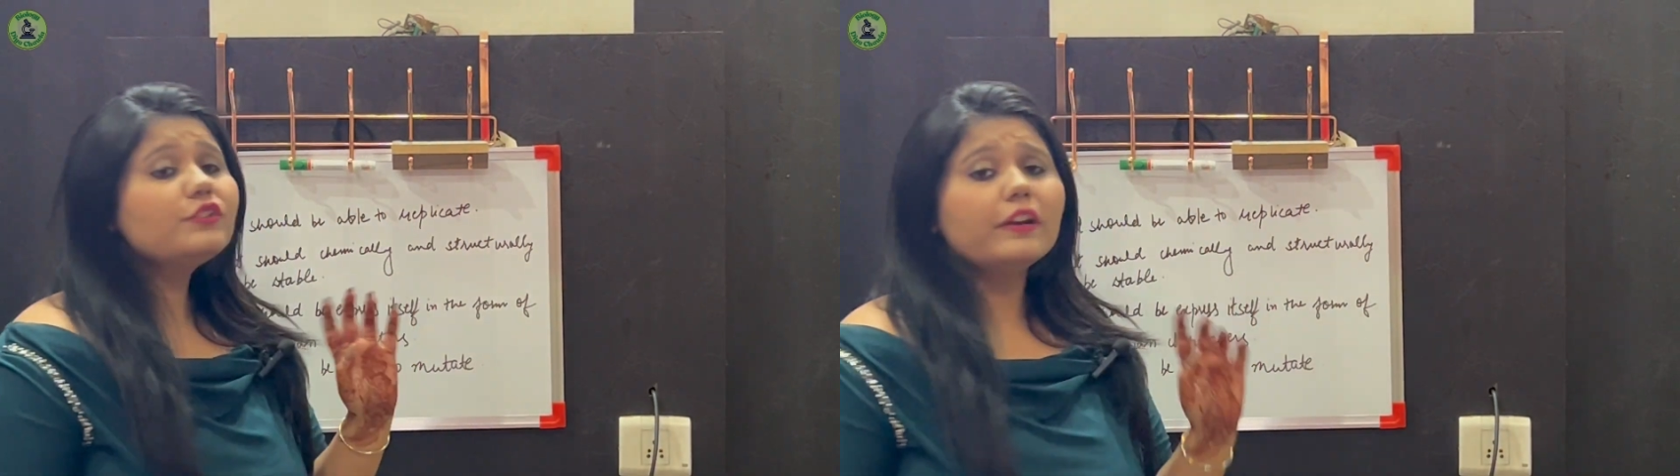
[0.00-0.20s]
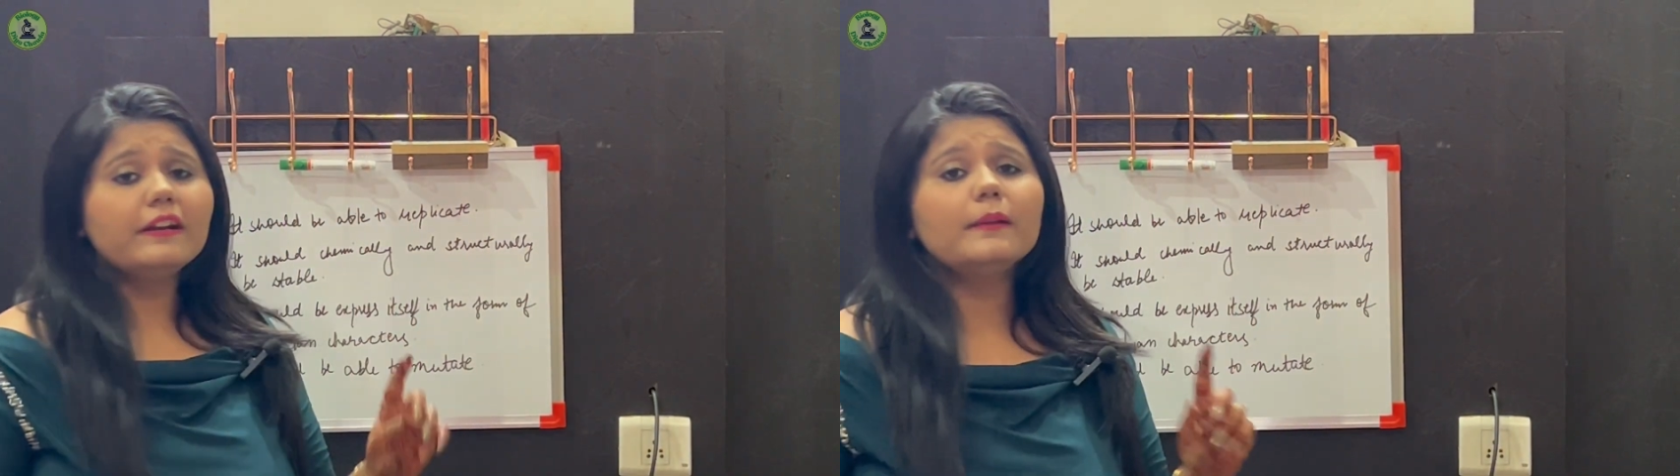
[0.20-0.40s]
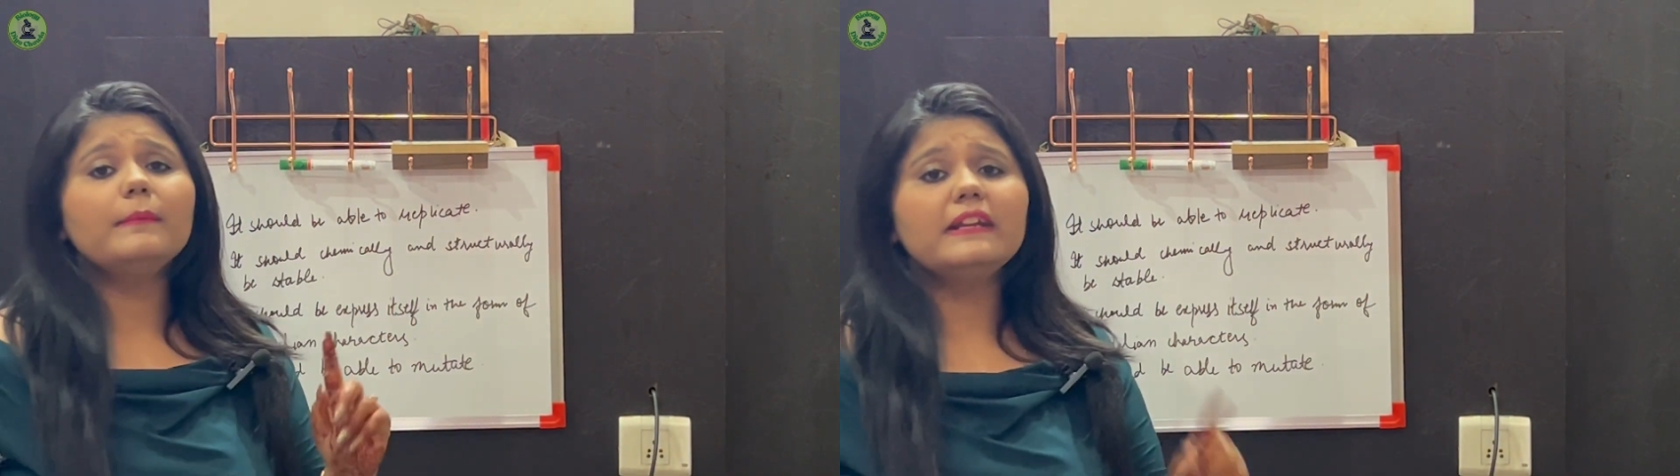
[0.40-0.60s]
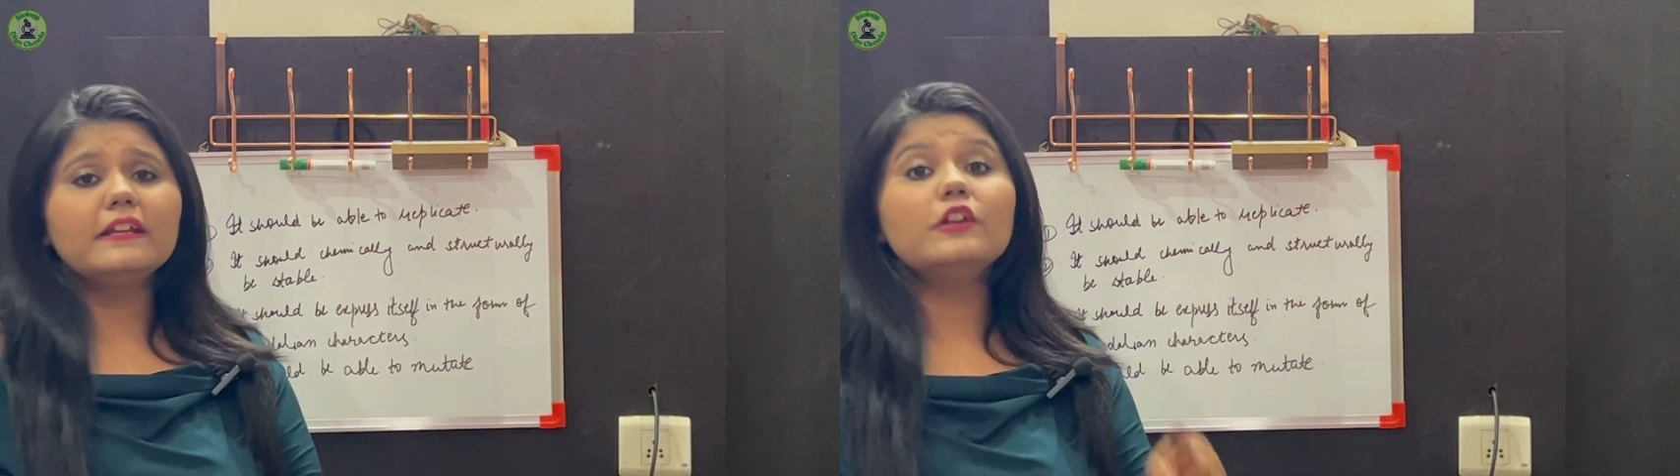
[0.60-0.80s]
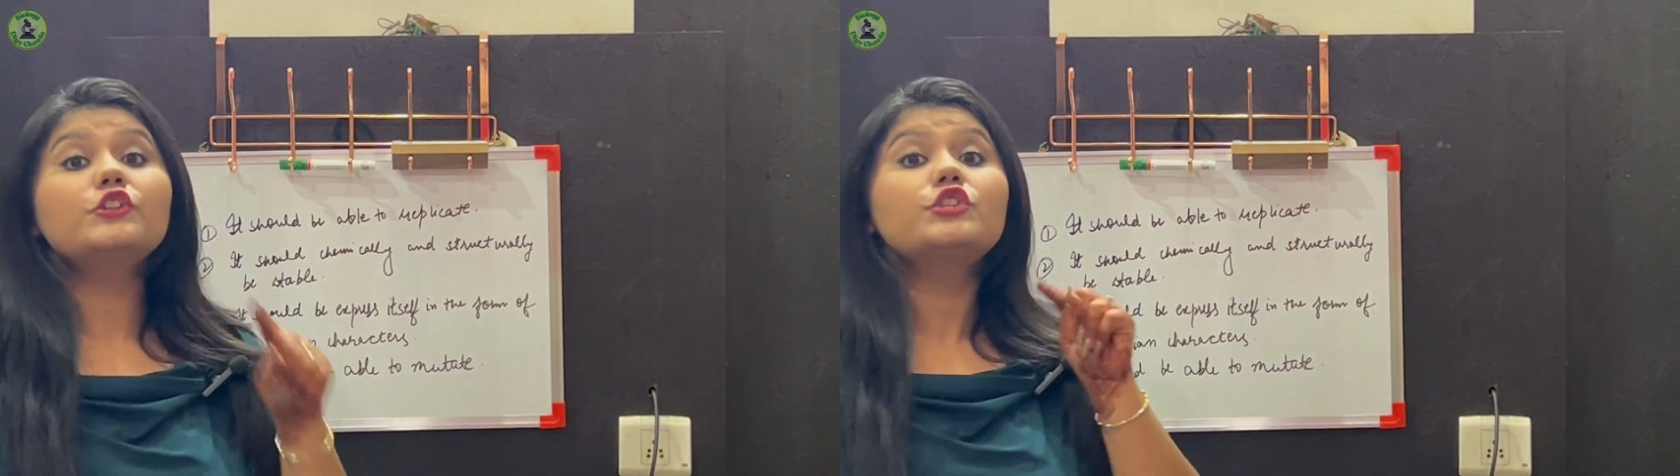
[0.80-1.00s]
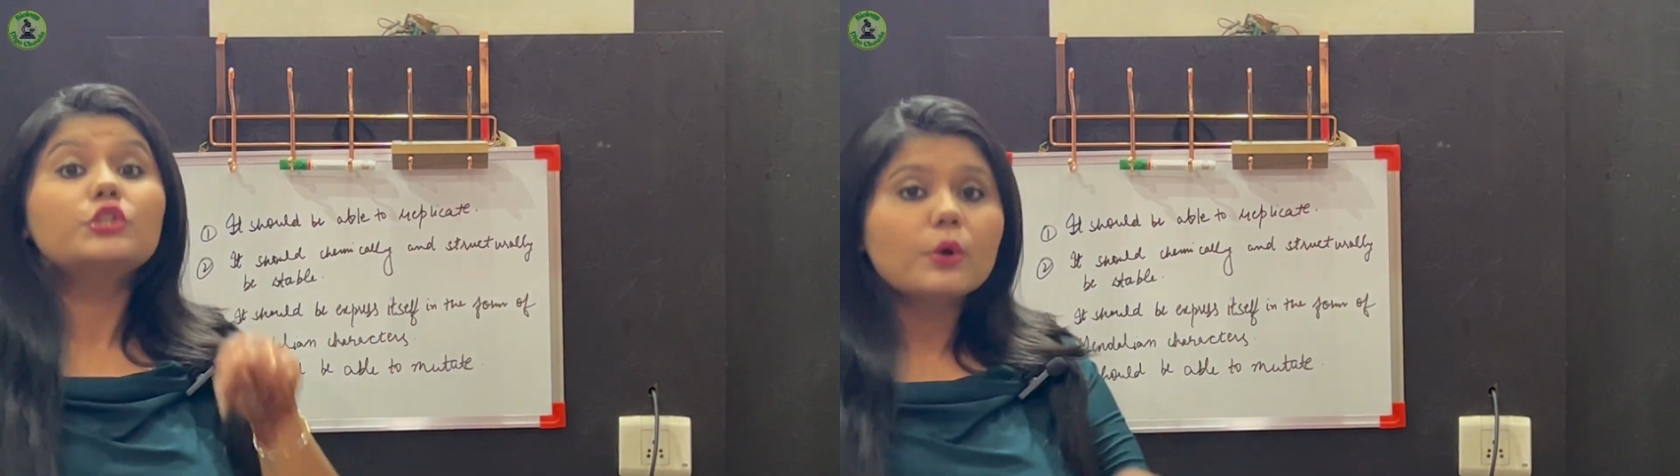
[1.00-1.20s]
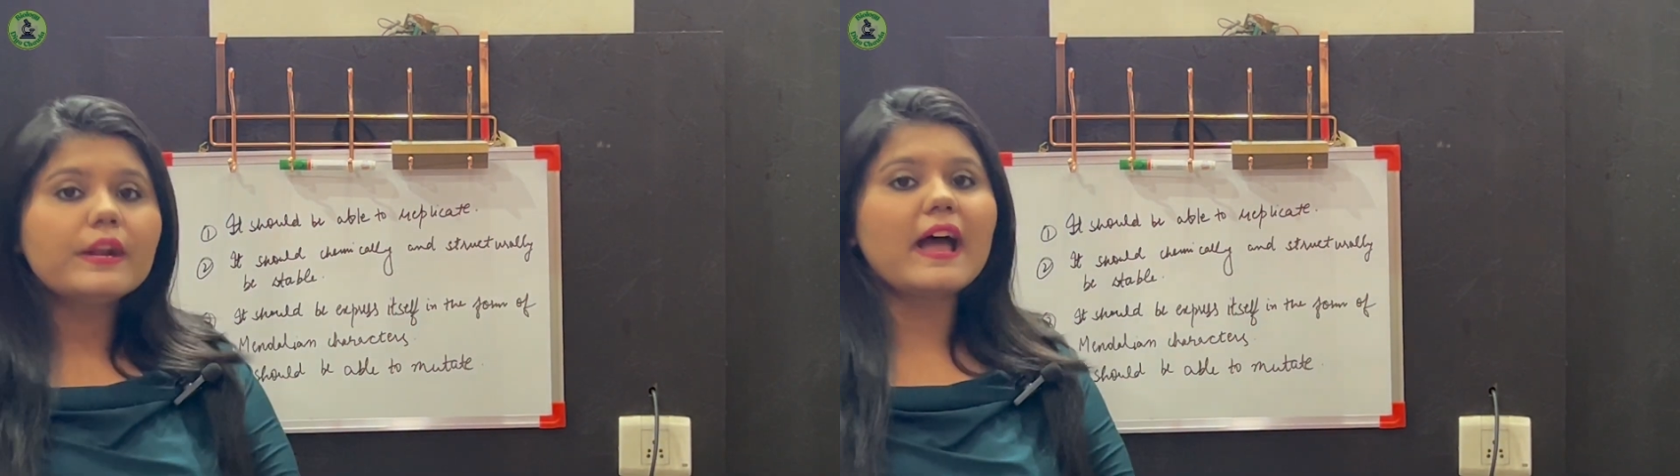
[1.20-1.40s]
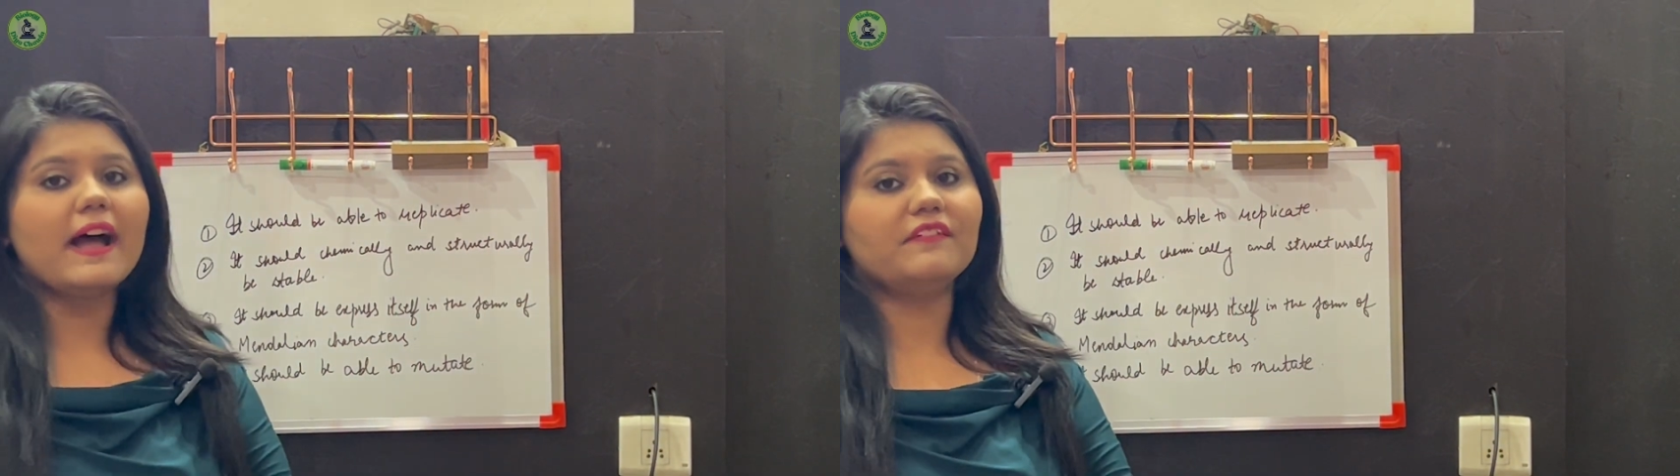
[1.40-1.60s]
a genetic material
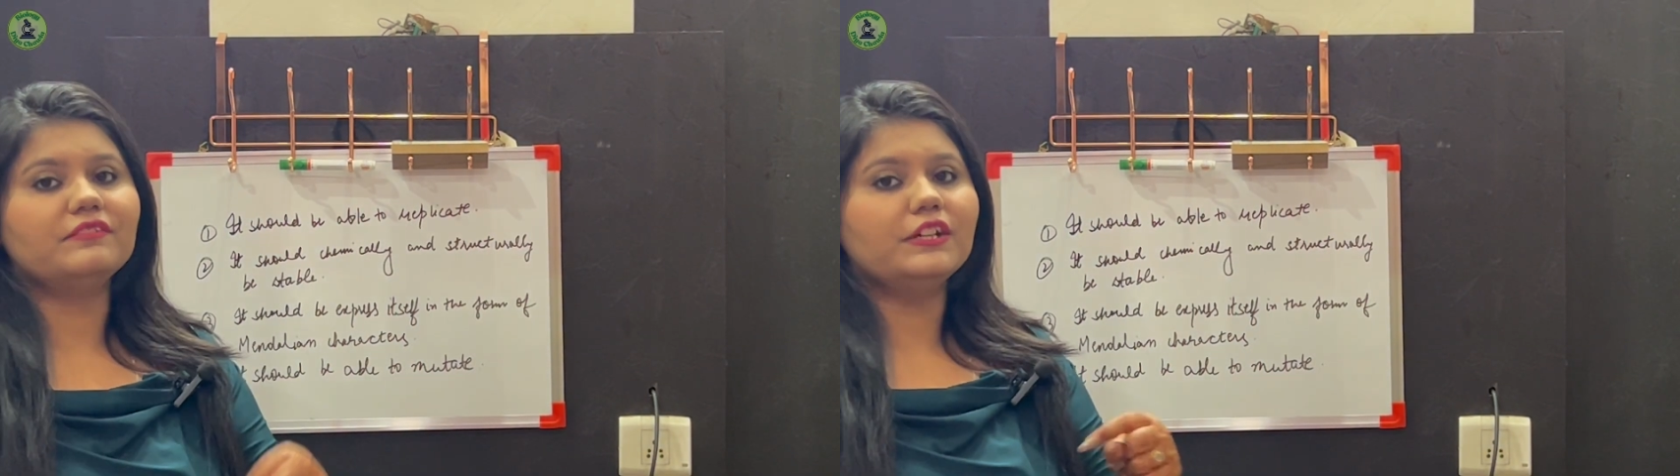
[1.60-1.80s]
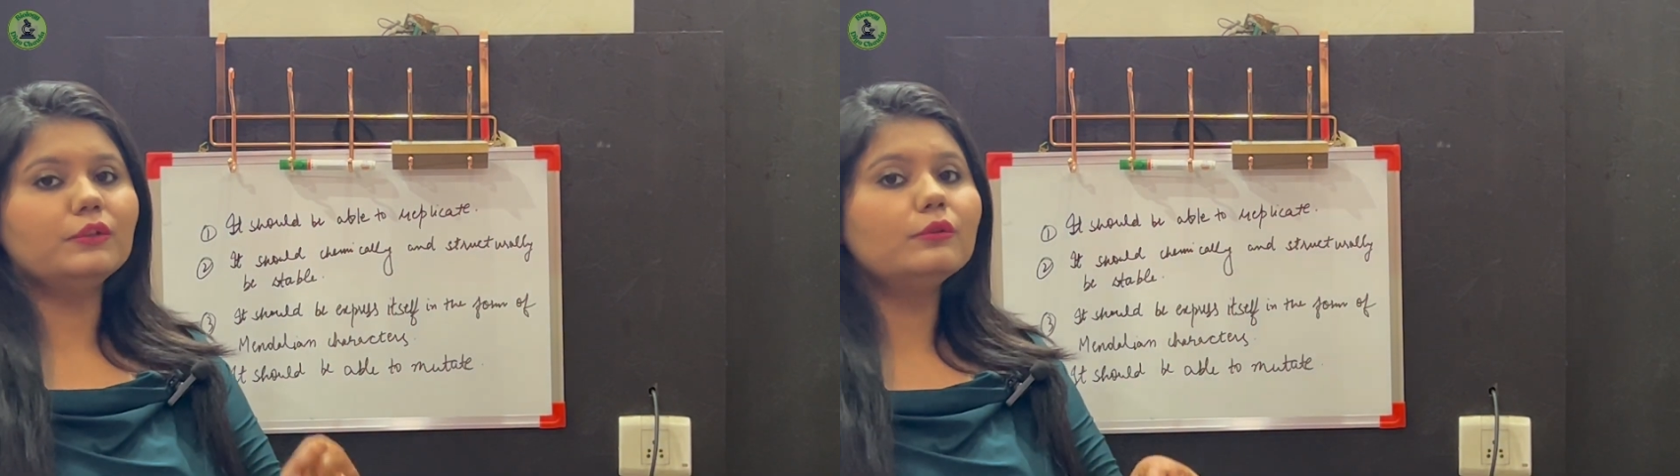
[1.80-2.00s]
should have, that,